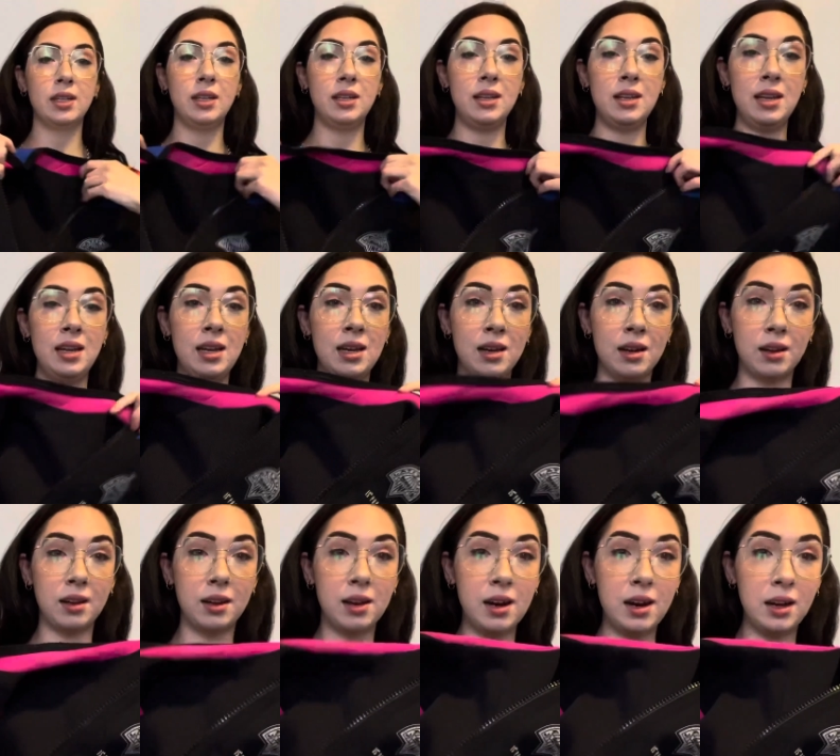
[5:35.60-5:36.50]

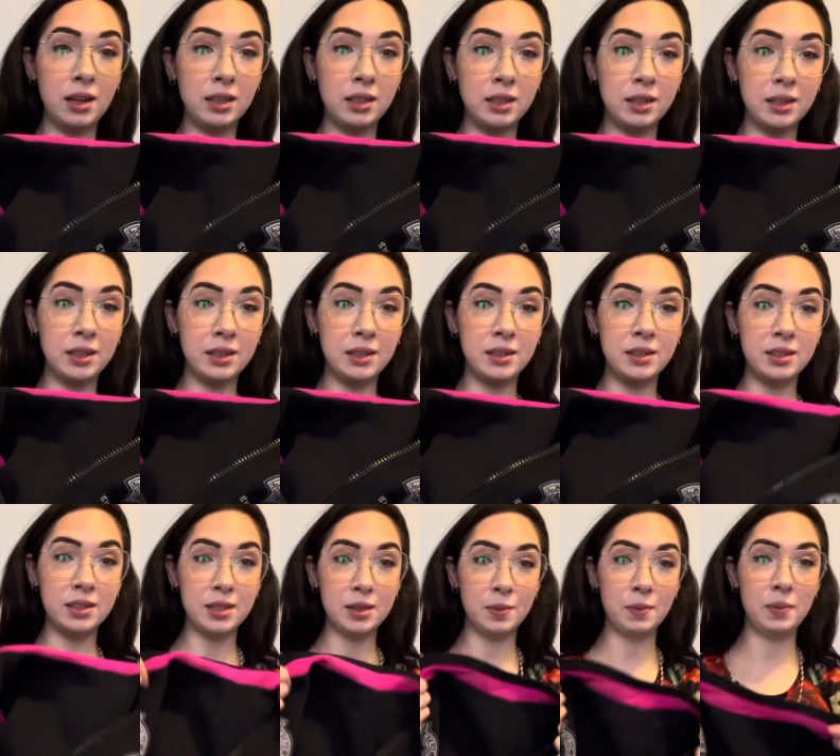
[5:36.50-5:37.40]
neon
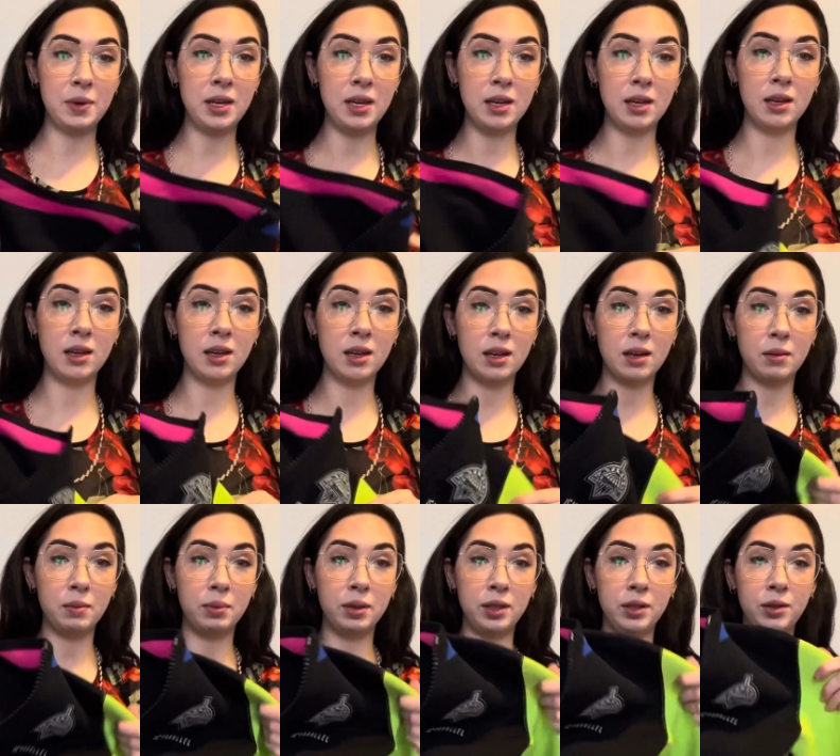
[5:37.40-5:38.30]
colors, pink,
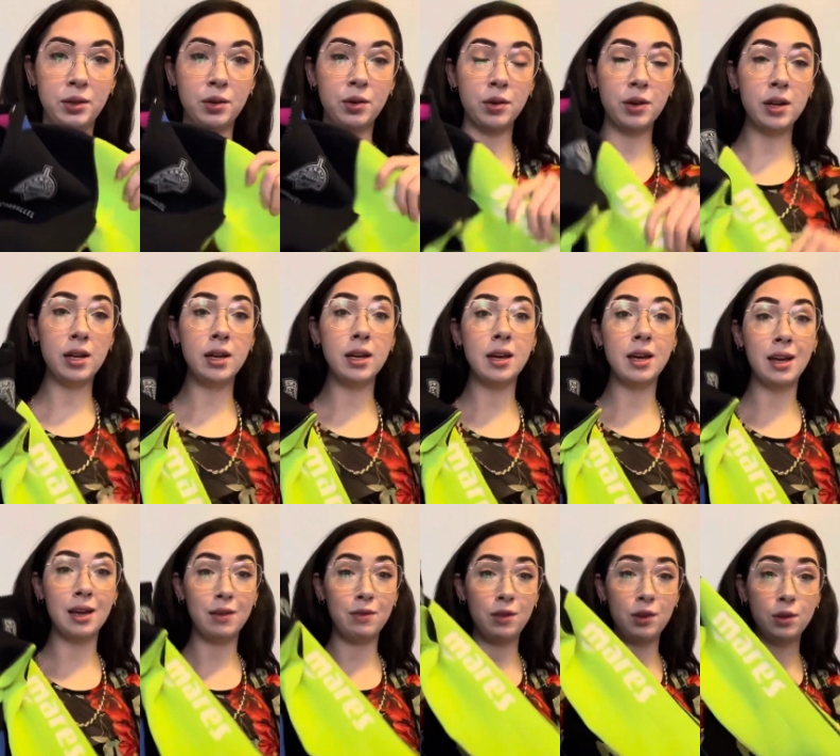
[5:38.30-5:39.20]
blue, green.
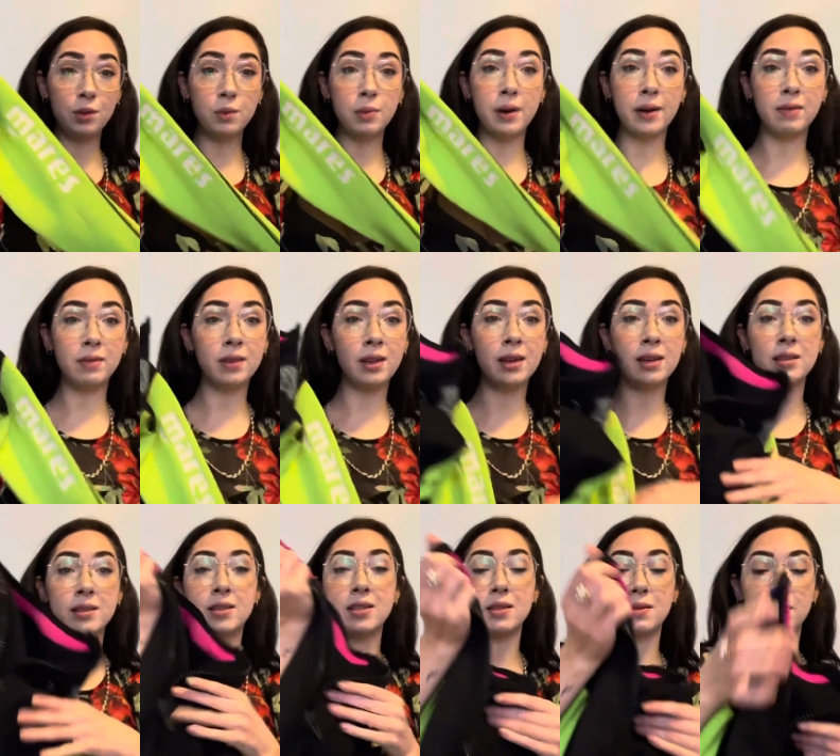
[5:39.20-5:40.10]
If you want
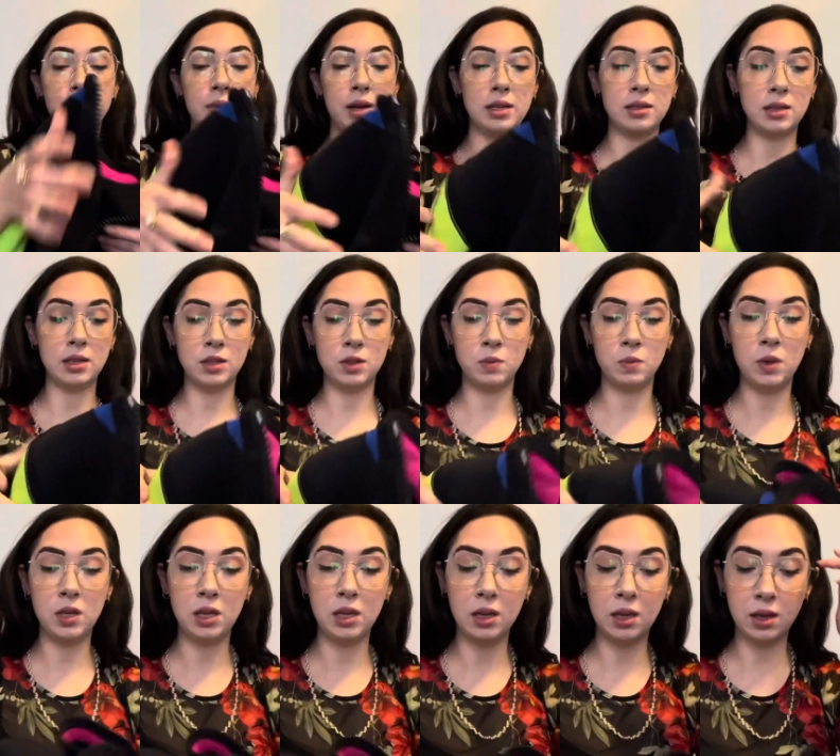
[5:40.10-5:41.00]
this, message
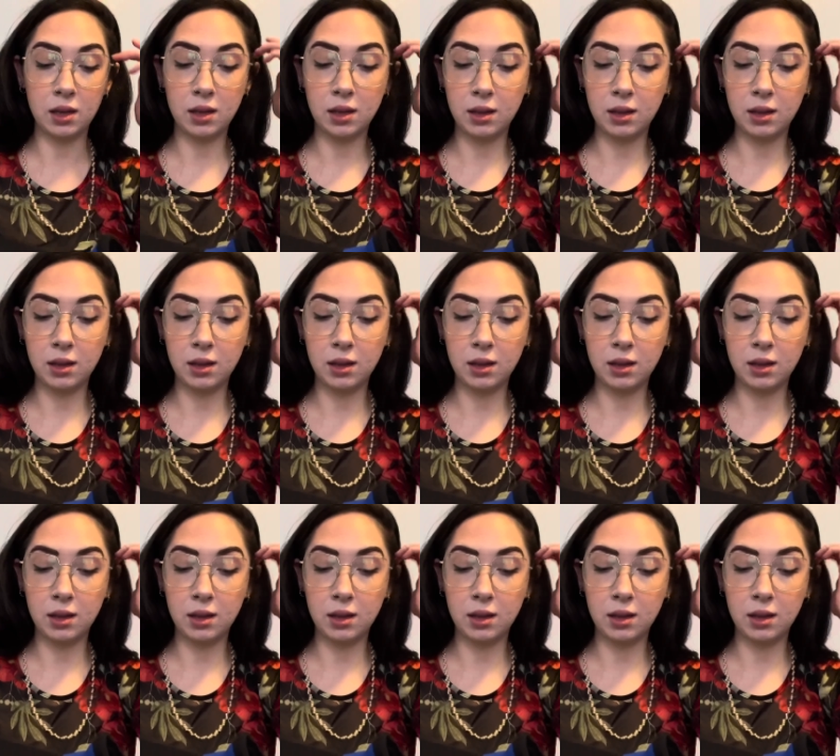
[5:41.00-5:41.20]
me,